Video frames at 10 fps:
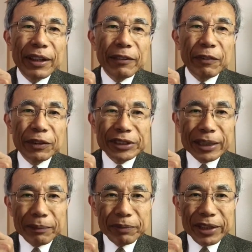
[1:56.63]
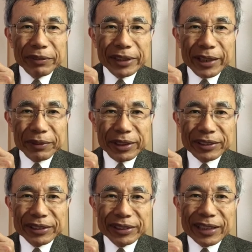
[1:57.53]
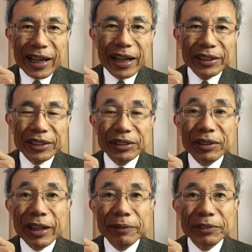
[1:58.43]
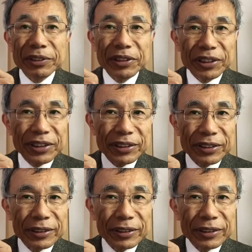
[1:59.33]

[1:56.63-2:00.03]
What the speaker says: Four sampling techniques are described here.